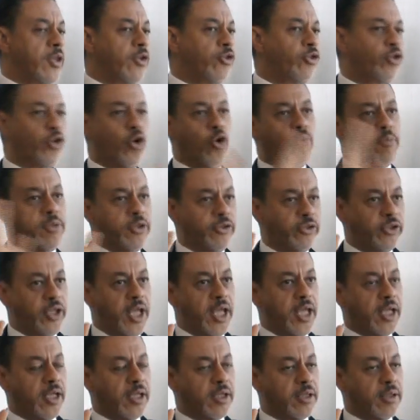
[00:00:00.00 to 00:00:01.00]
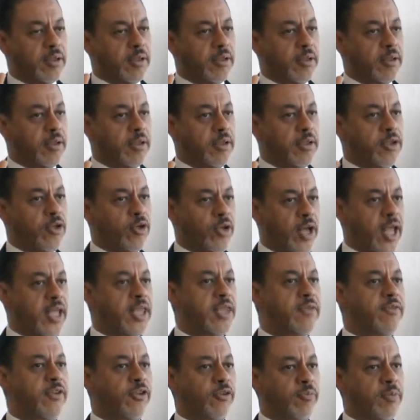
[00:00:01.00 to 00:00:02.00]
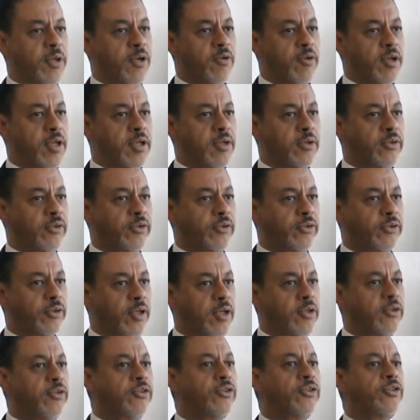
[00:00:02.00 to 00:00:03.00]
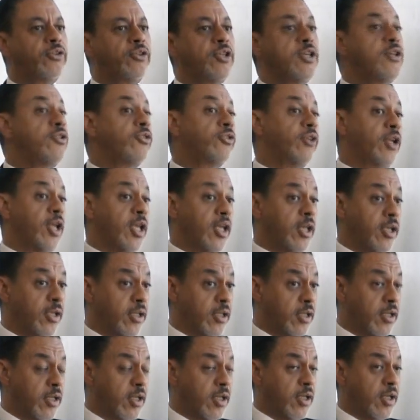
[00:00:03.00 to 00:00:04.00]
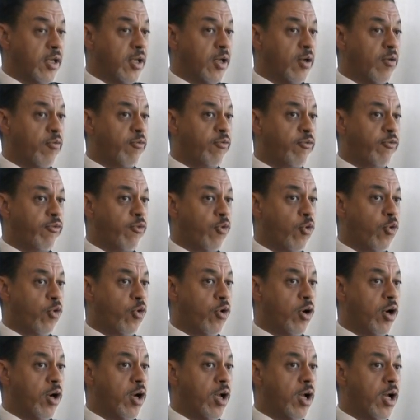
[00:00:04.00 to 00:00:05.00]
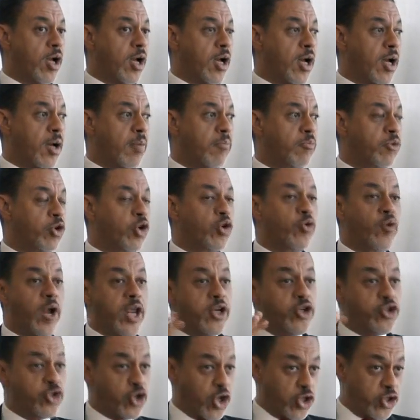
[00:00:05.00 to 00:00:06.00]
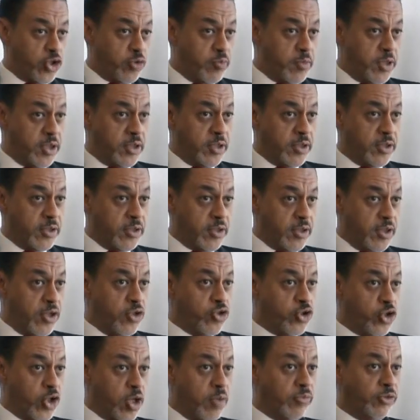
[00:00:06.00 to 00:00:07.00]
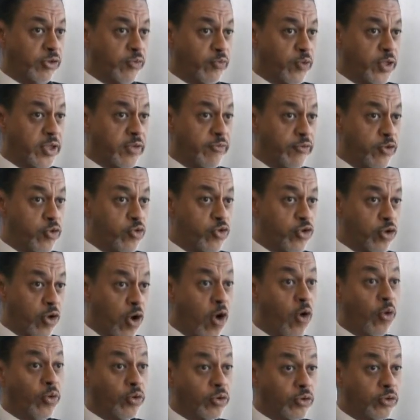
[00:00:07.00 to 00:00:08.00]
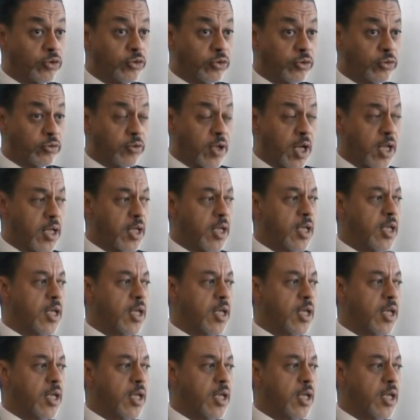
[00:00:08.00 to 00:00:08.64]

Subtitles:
So don't mistake your length of experience and seasoning for great judgment in terms of what the future holds, right?